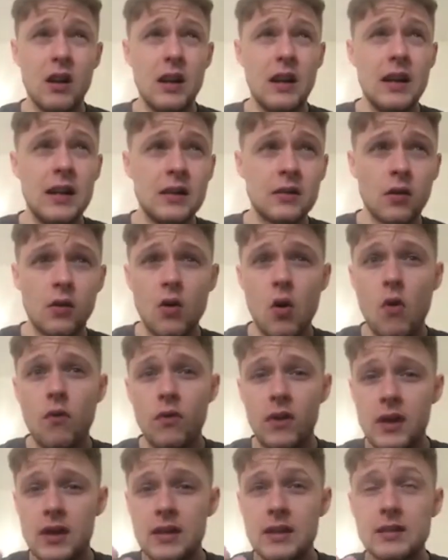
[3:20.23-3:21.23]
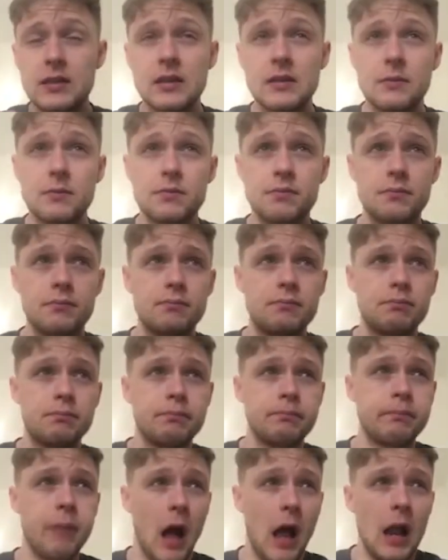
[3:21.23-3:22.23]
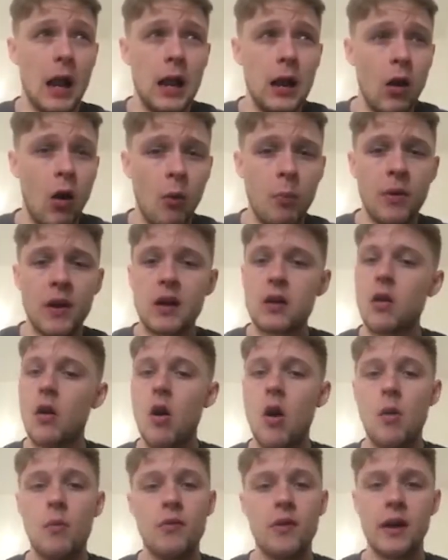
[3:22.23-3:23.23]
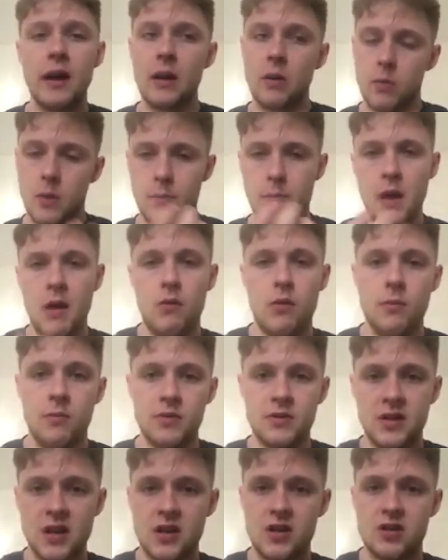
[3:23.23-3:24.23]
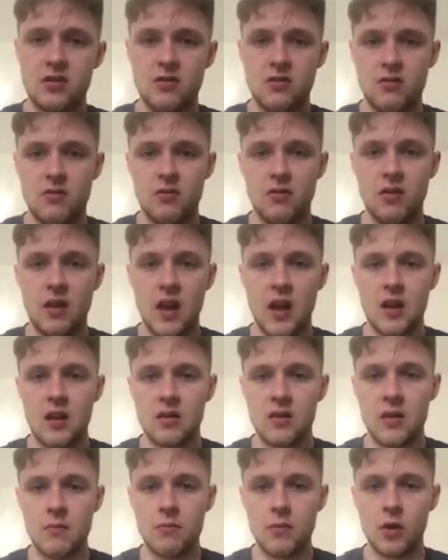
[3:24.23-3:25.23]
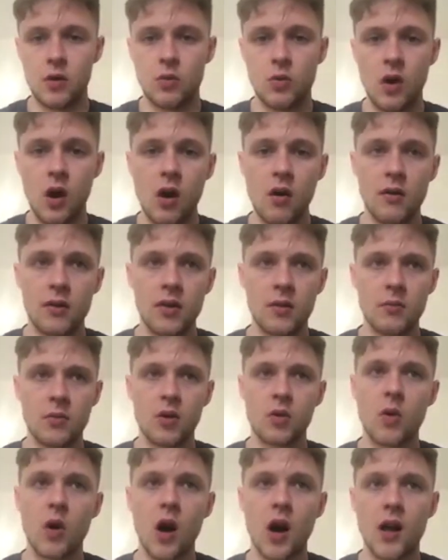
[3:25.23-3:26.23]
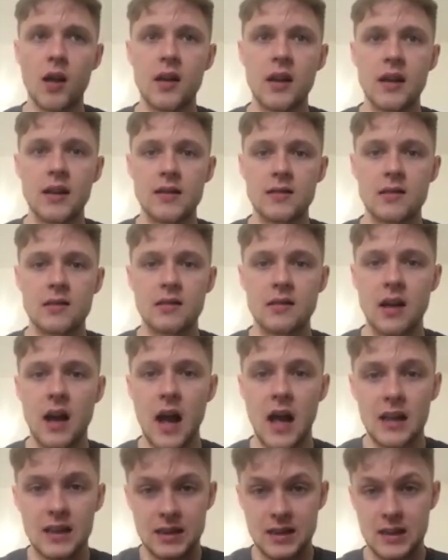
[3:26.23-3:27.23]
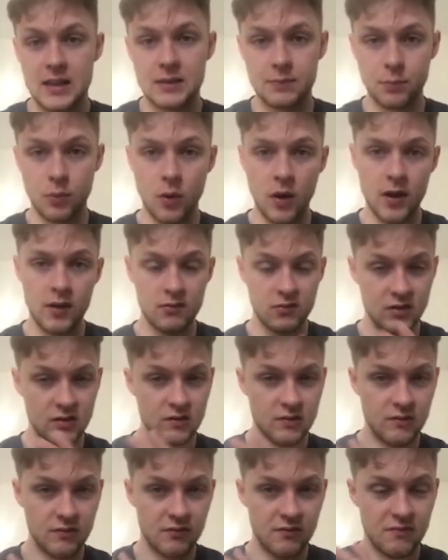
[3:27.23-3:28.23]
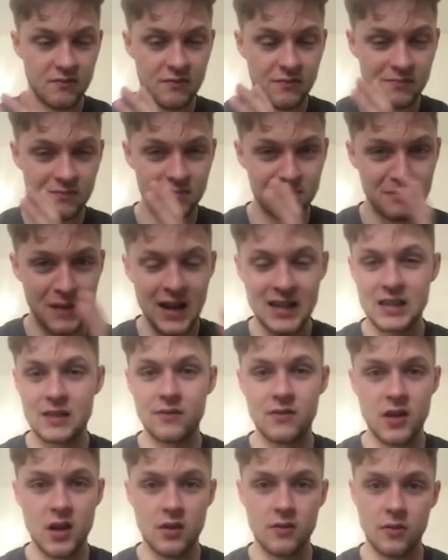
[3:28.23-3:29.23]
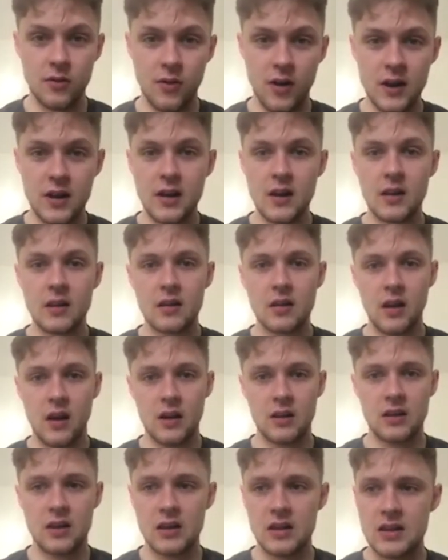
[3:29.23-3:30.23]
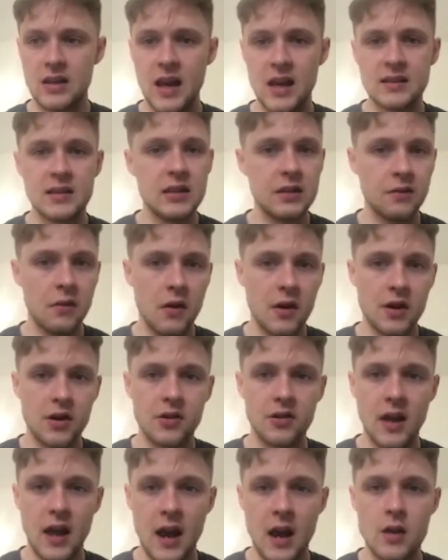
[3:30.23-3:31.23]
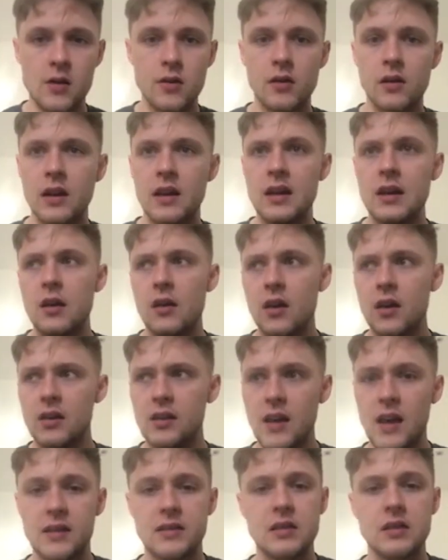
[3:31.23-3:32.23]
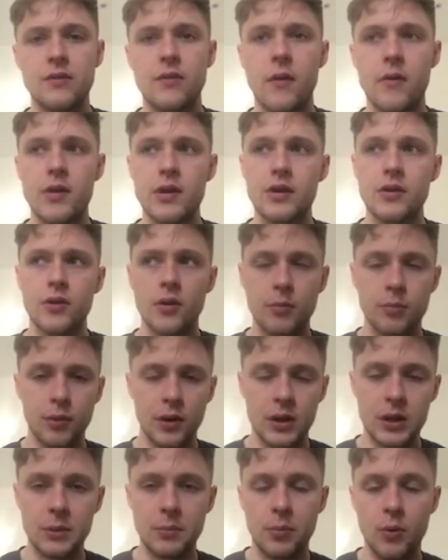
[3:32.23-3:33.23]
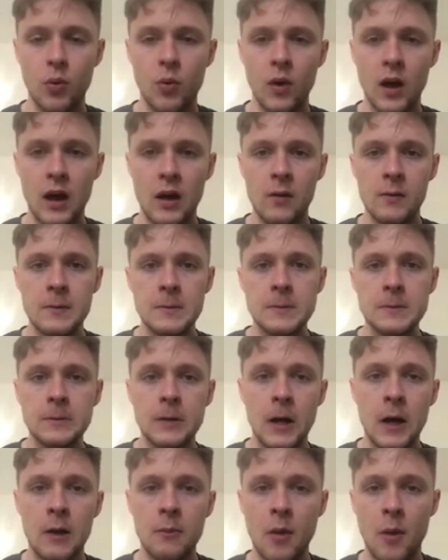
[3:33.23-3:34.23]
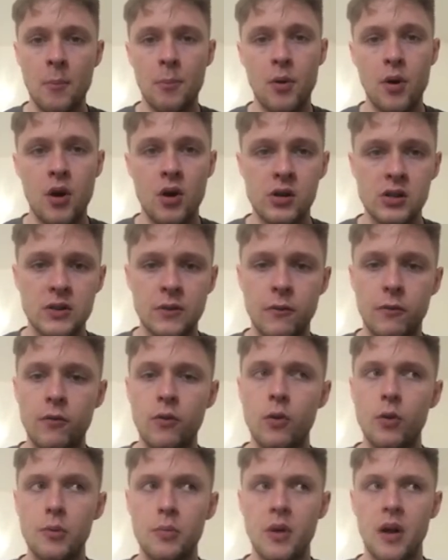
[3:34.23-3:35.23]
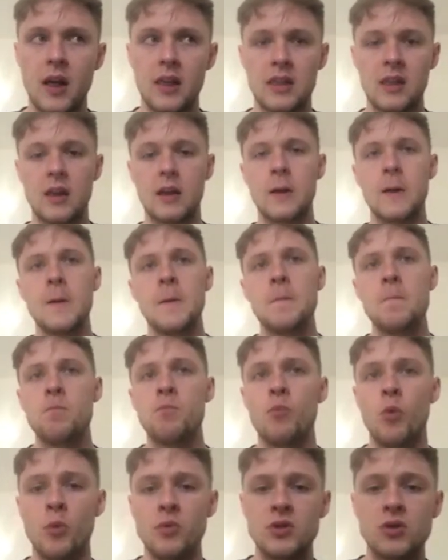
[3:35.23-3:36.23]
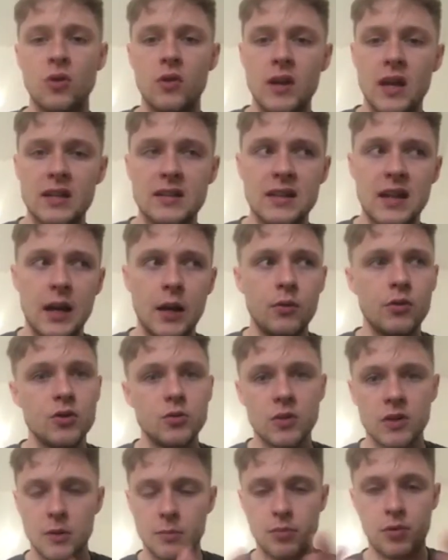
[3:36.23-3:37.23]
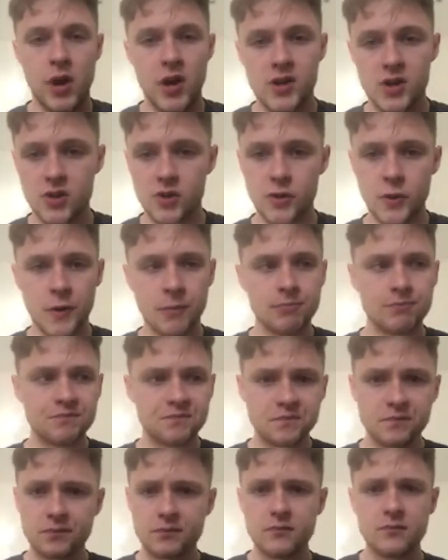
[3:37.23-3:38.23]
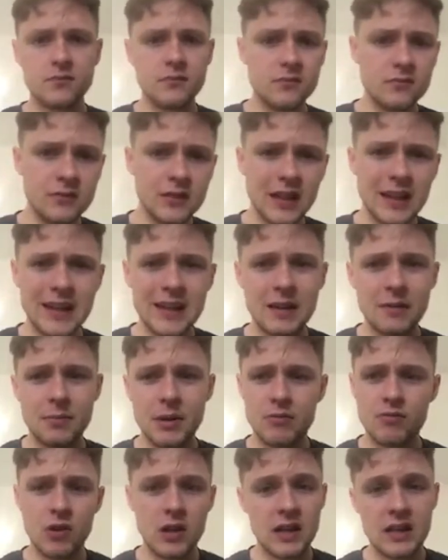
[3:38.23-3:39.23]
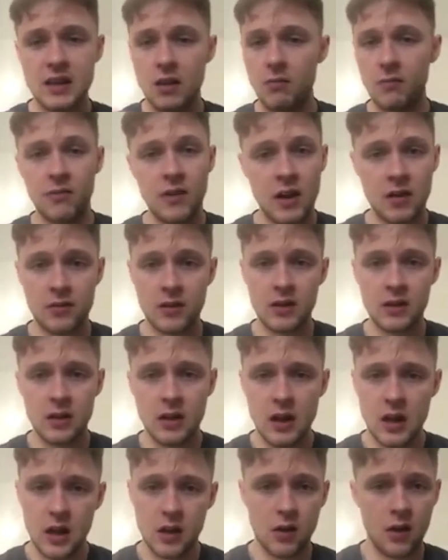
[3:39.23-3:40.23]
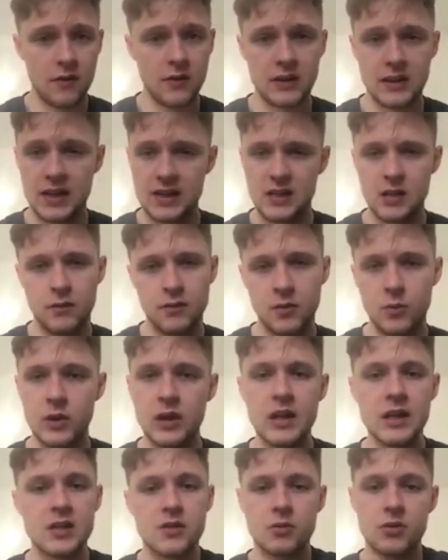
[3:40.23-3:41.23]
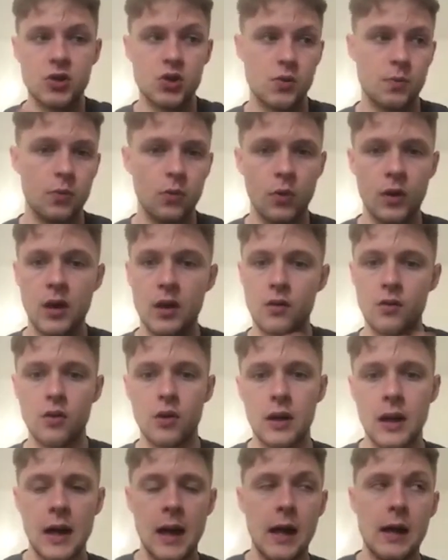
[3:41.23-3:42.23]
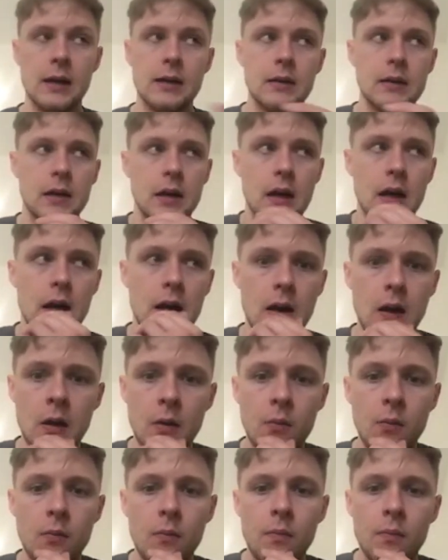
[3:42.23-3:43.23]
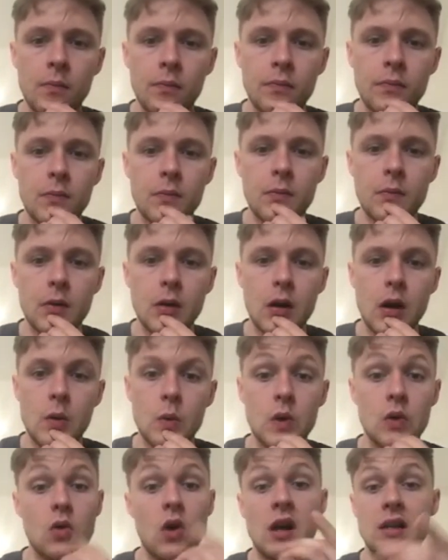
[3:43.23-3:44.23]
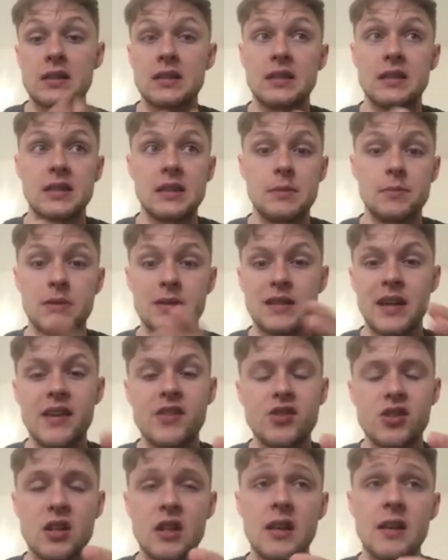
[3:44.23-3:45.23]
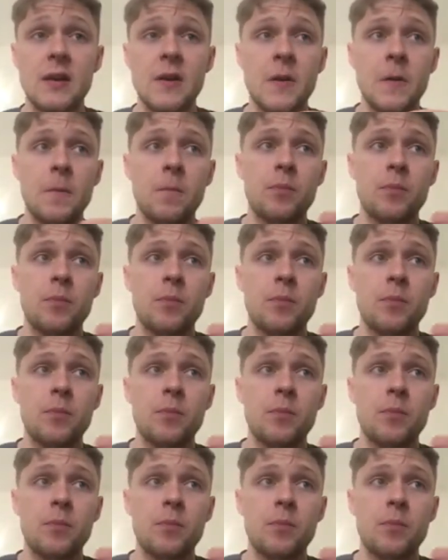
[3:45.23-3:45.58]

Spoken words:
Lindelof is a little bit calmer and a little bit better in possession than Maguire. I think Maguire is, at this point, massively overrated. I think, yes, he's very good aerially. Yes, he's very good at bringing the ball out and passing forward. But I think what we saw yesterday was, when the pressure's on, he can be really dumbfounded. And I think that's something we need to exploit and look at. I would like to see potentially